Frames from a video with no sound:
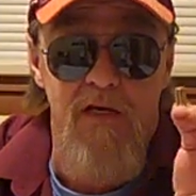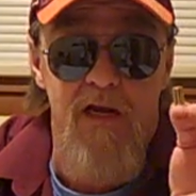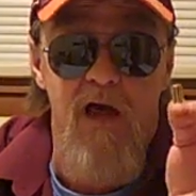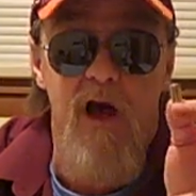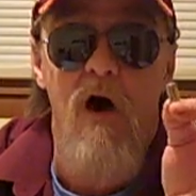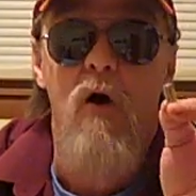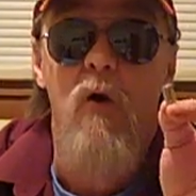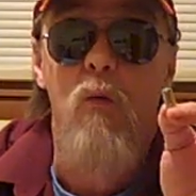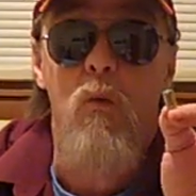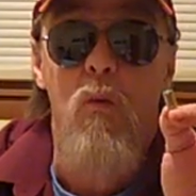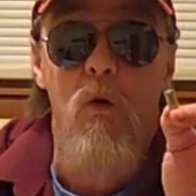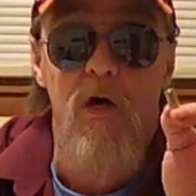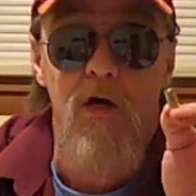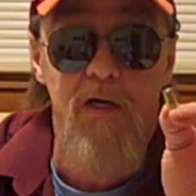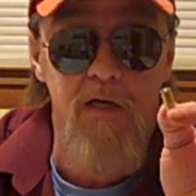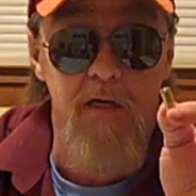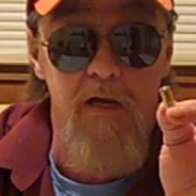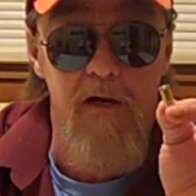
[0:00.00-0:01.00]
they call
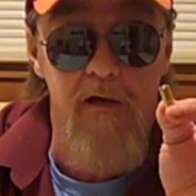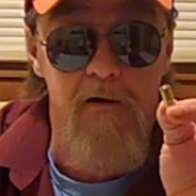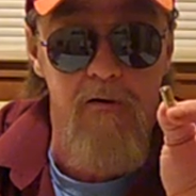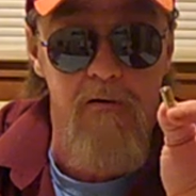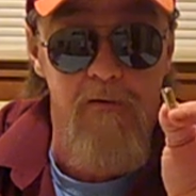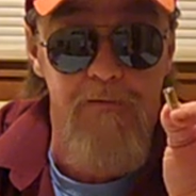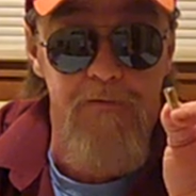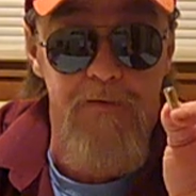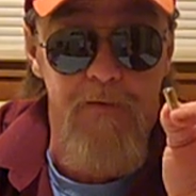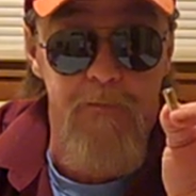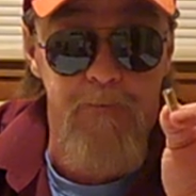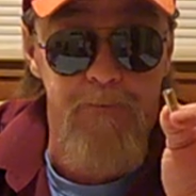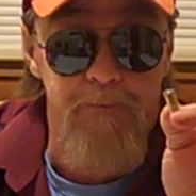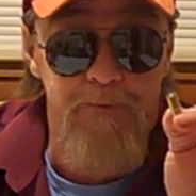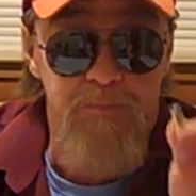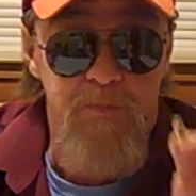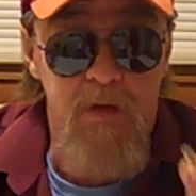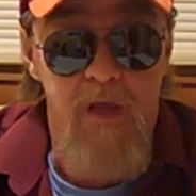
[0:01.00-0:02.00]
wad cutters,
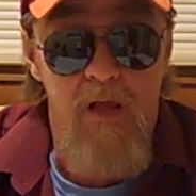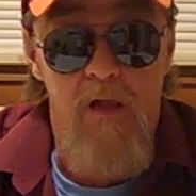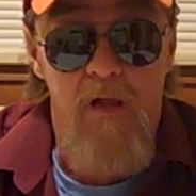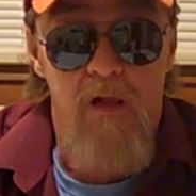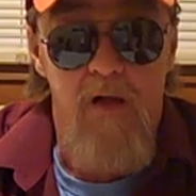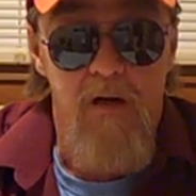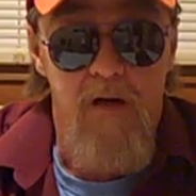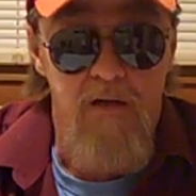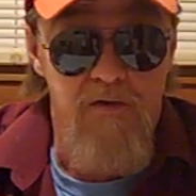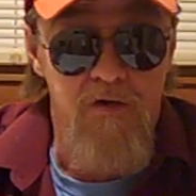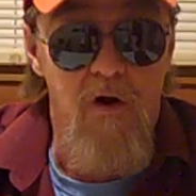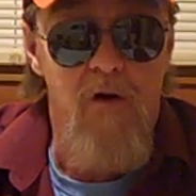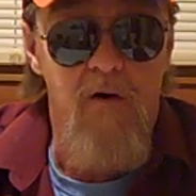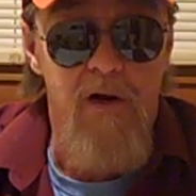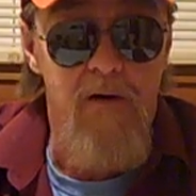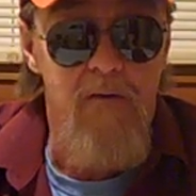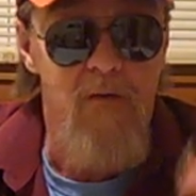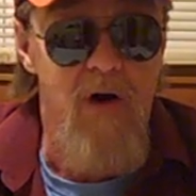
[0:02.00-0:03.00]

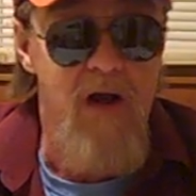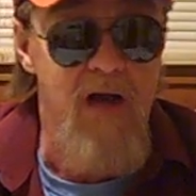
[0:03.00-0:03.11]
target